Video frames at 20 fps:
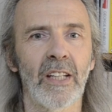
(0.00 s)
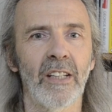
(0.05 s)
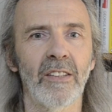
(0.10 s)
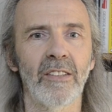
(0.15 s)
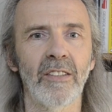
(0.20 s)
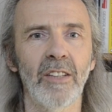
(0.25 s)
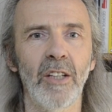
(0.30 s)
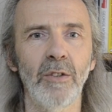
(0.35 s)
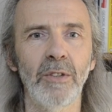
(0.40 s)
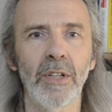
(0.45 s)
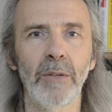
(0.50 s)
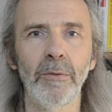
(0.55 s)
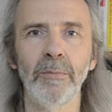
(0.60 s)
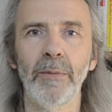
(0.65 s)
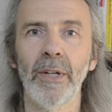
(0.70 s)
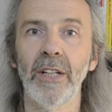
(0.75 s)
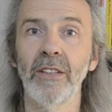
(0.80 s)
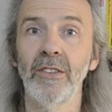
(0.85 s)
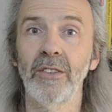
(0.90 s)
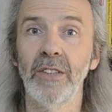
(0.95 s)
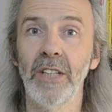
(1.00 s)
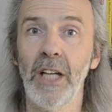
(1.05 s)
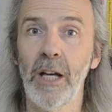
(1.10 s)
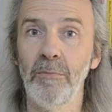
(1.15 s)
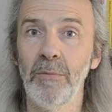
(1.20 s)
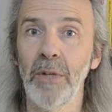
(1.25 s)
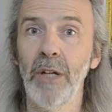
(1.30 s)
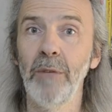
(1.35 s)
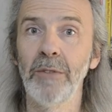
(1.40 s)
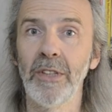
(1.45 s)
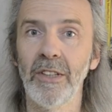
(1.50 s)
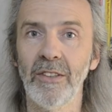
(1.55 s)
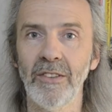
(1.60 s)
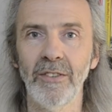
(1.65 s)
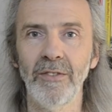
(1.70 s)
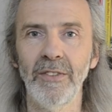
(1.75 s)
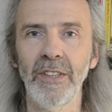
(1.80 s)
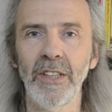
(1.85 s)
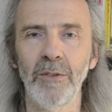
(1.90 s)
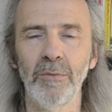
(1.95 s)
So coming back to can
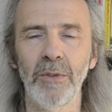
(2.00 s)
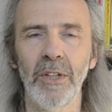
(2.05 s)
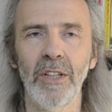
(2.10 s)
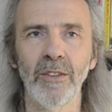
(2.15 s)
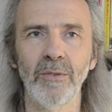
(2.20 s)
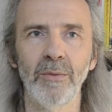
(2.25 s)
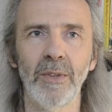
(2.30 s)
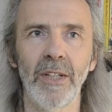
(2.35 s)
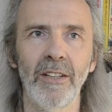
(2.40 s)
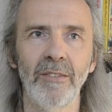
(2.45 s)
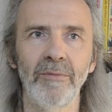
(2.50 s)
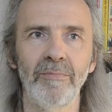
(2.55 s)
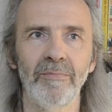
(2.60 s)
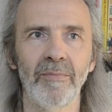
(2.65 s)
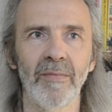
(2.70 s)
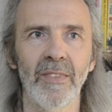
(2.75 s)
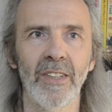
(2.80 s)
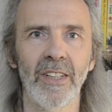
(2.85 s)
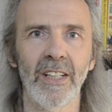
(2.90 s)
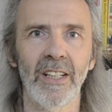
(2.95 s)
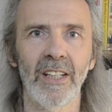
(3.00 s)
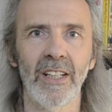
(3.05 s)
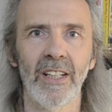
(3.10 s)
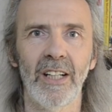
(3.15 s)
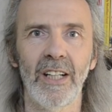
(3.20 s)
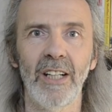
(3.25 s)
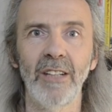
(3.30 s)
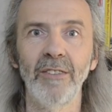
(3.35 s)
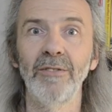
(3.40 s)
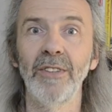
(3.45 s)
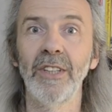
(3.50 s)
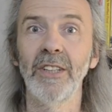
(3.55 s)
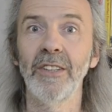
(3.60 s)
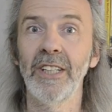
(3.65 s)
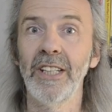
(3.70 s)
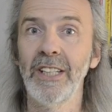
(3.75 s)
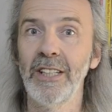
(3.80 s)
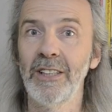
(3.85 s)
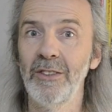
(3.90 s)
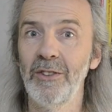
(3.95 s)
permaculture feed the world? Well, I feel
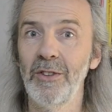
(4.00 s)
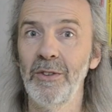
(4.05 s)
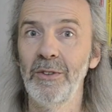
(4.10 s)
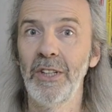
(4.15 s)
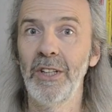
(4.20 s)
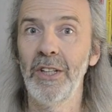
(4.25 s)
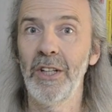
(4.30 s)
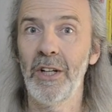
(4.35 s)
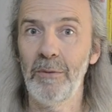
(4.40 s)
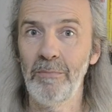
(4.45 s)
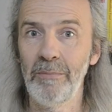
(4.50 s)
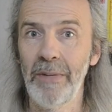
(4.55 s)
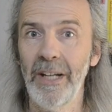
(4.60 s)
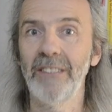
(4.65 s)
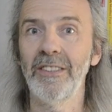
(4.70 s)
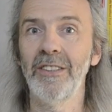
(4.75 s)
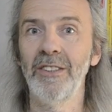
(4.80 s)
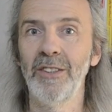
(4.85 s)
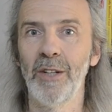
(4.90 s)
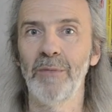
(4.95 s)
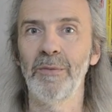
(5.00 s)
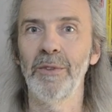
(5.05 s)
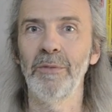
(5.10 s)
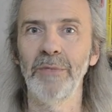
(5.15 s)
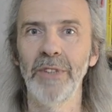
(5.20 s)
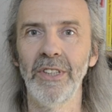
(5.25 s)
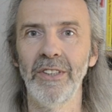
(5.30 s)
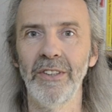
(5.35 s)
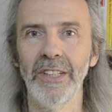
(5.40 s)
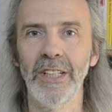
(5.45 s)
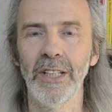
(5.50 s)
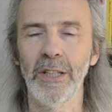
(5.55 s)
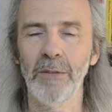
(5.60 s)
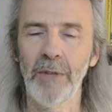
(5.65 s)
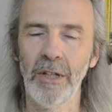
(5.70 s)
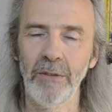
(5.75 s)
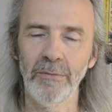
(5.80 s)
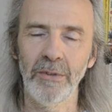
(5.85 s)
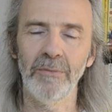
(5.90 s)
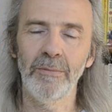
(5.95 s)
that it could do a lot better job than we're doing at the
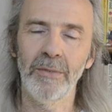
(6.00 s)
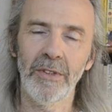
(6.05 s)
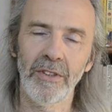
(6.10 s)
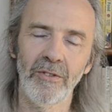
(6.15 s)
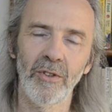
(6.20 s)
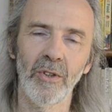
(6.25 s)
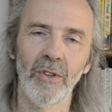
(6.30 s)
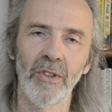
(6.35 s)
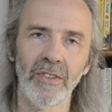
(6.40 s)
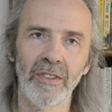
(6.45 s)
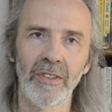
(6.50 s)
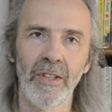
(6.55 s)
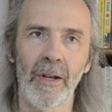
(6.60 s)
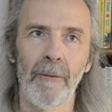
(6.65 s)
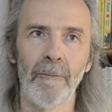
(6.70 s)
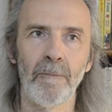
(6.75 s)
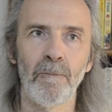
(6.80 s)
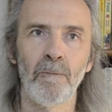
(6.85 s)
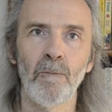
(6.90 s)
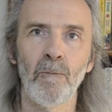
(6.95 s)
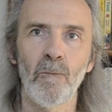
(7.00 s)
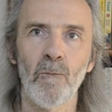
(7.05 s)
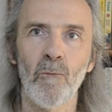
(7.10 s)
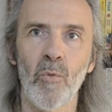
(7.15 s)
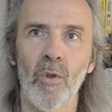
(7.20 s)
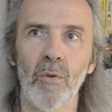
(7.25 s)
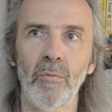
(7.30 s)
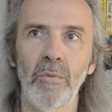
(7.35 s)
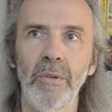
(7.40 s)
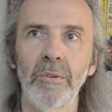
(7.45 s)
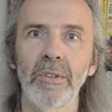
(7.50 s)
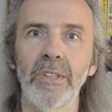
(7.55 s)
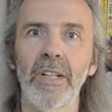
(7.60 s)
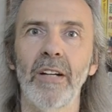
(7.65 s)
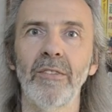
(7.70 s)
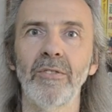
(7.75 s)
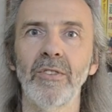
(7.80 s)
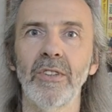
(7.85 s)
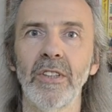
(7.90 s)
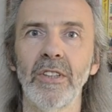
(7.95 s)
moment. But of course, we would
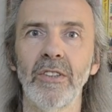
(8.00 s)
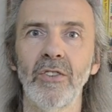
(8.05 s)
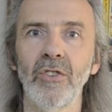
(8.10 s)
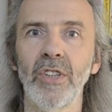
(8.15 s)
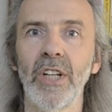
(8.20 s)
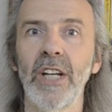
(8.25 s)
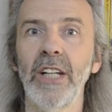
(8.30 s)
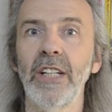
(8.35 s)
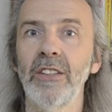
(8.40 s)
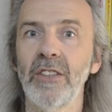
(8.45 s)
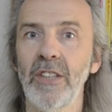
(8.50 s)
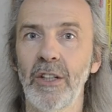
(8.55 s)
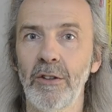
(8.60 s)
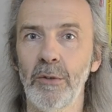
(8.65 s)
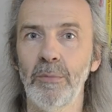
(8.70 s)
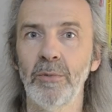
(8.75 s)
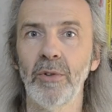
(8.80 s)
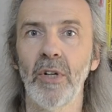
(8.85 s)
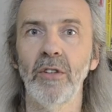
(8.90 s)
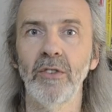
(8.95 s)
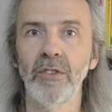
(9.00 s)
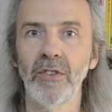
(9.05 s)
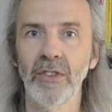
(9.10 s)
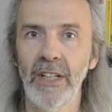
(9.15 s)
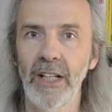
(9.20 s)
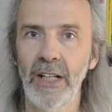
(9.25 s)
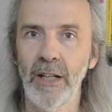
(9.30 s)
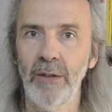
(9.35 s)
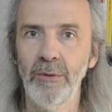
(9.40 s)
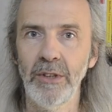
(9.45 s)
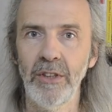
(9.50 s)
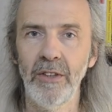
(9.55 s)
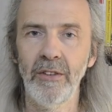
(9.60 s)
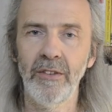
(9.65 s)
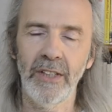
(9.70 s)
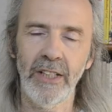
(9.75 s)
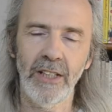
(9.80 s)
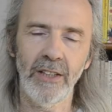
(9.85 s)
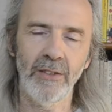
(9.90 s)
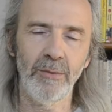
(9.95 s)
have to change our approach to how we do
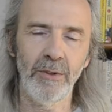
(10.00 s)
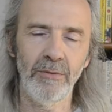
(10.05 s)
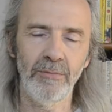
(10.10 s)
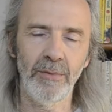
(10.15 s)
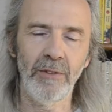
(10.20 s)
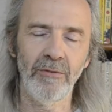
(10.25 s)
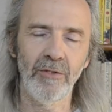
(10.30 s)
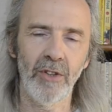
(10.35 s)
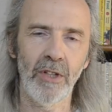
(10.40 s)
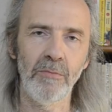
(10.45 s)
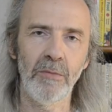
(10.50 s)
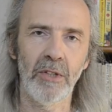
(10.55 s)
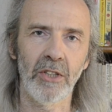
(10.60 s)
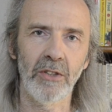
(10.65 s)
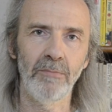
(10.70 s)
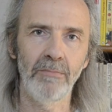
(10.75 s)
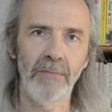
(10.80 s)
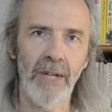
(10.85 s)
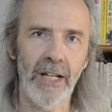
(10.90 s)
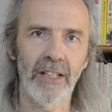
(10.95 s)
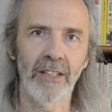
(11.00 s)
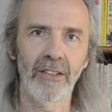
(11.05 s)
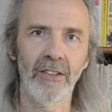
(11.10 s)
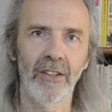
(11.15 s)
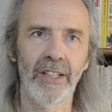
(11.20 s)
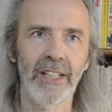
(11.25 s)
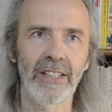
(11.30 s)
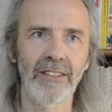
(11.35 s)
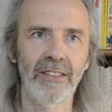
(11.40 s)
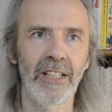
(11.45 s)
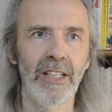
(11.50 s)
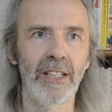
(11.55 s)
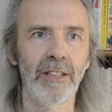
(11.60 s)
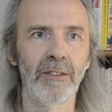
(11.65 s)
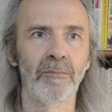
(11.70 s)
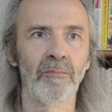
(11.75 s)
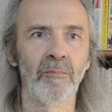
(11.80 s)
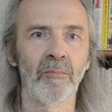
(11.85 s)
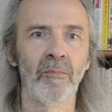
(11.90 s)
things. We've been very much mechanizing